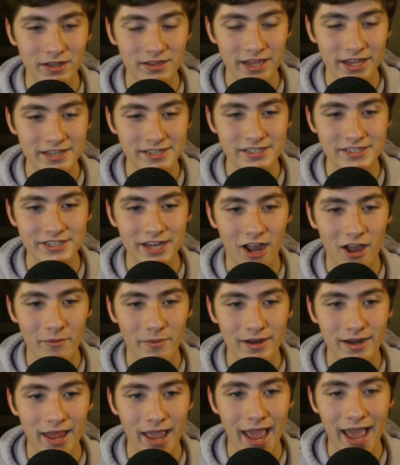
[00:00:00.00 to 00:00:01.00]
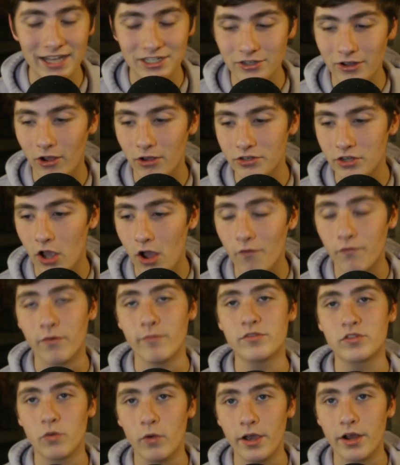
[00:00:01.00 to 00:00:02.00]
But ladies and gentlemen, as you all know
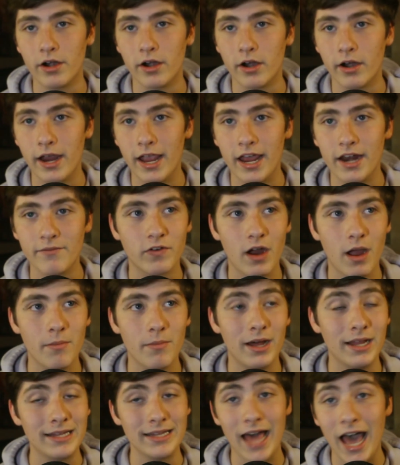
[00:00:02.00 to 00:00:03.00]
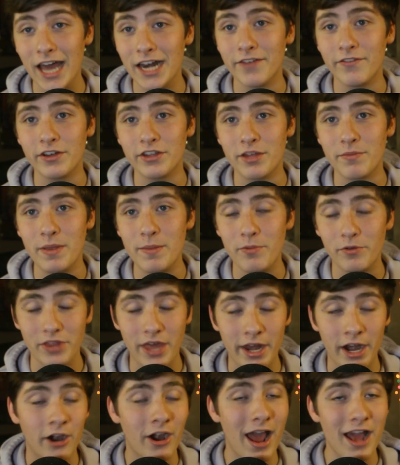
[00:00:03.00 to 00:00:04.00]
from Twitter and from a lot of other people
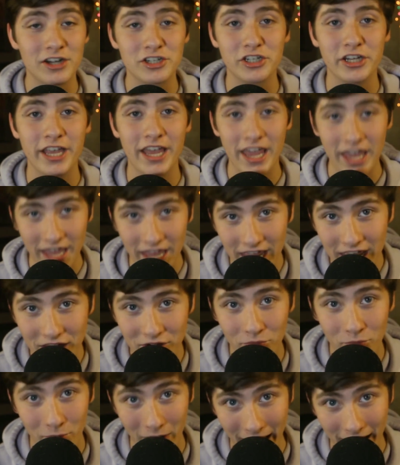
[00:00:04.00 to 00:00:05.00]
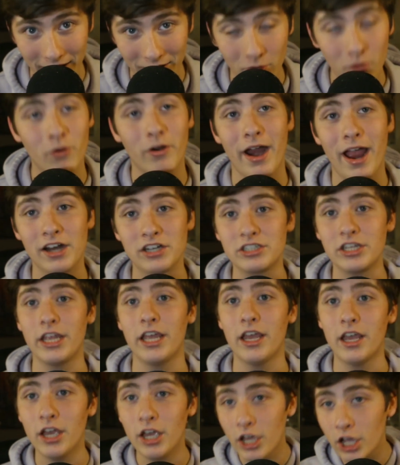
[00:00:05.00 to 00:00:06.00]
that are actually in red or
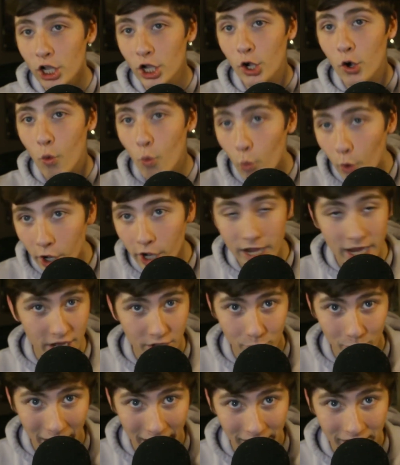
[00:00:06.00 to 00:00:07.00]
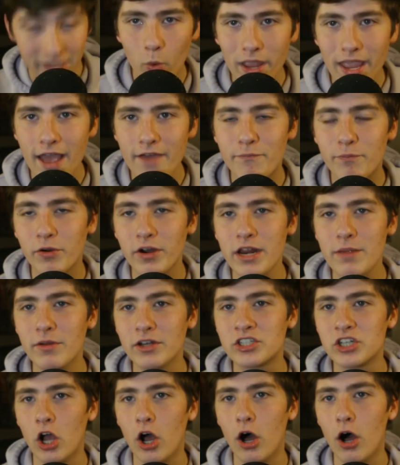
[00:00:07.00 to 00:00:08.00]
actually were in red, we have pretty
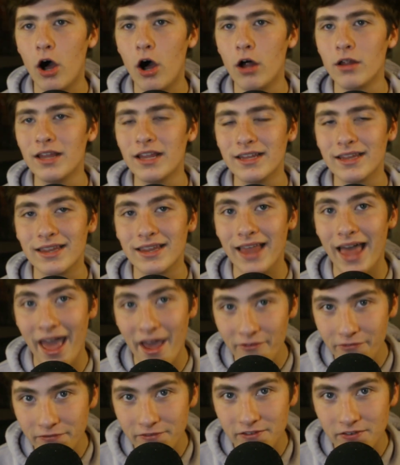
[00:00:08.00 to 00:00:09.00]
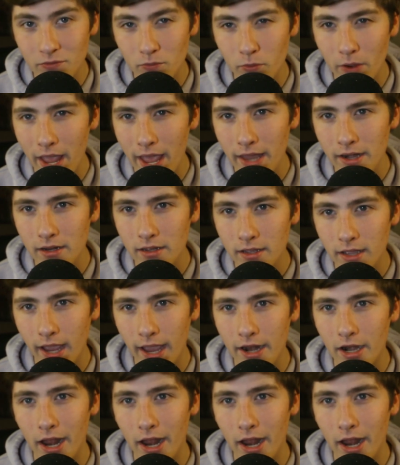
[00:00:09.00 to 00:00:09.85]
much all left red.